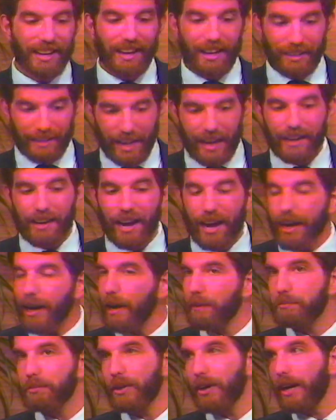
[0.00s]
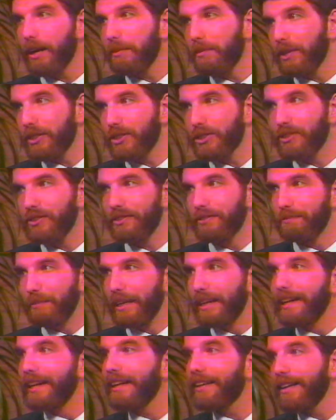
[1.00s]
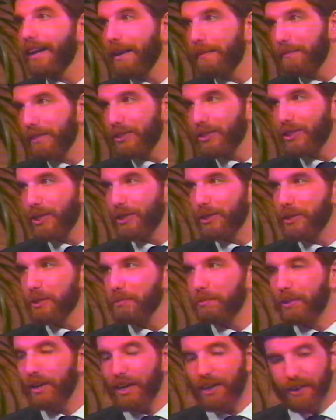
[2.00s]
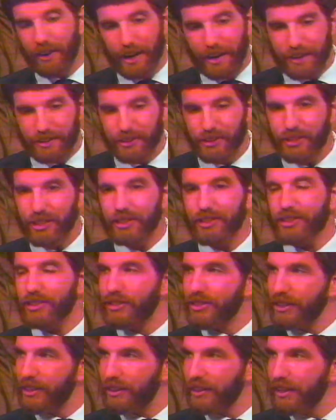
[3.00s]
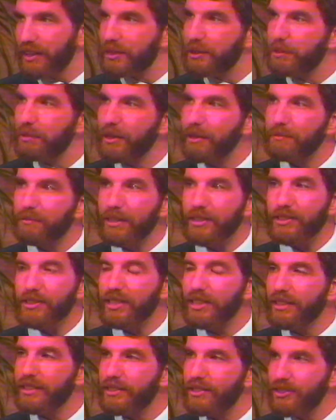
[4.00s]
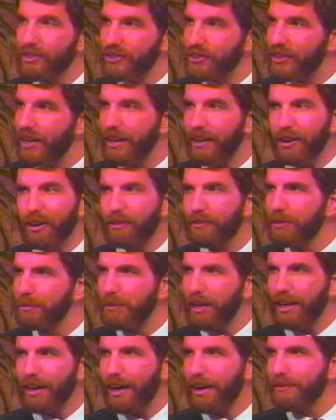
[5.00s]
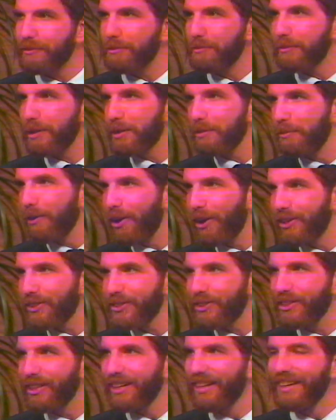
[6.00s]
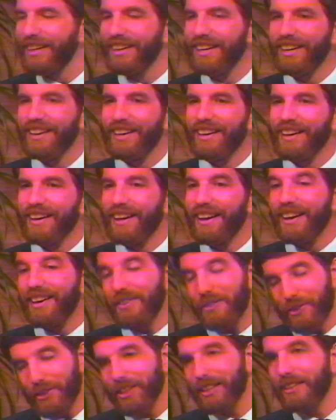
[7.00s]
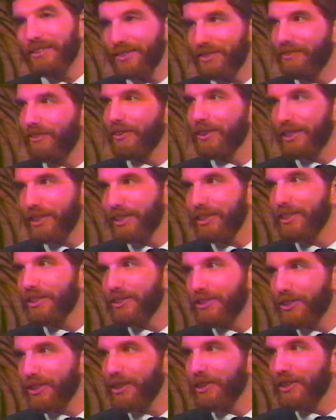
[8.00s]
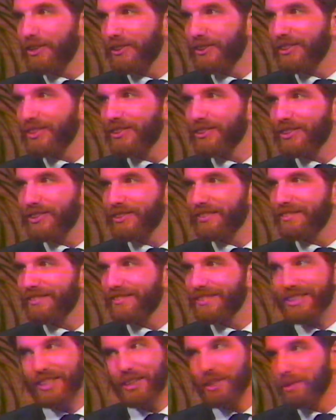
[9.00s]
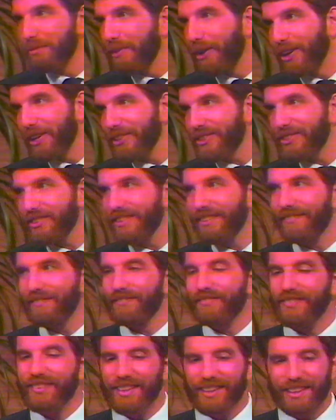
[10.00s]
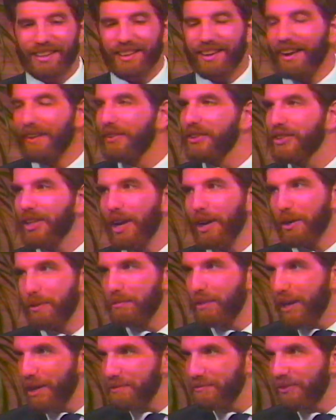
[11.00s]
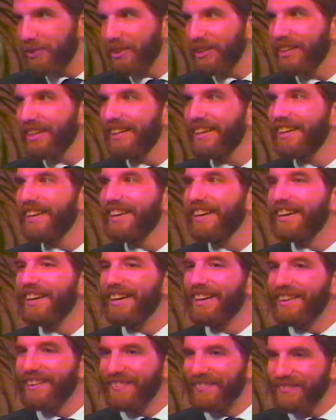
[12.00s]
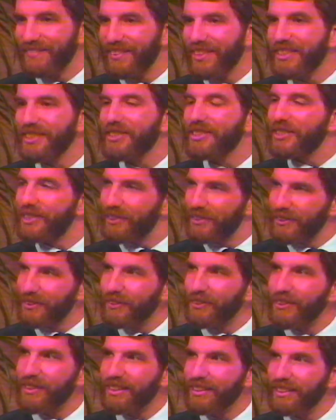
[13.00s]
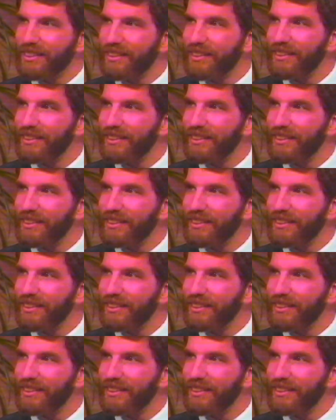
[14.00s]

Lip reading: And that night I prayed what's been nicknamed the sinner's prayer. I asked Jesus to cleanse me of my sins and take over my life and be the boss. Well, that was 14 years ago. He's still the boss. I wish I'd obey him more, but he's still the Lord.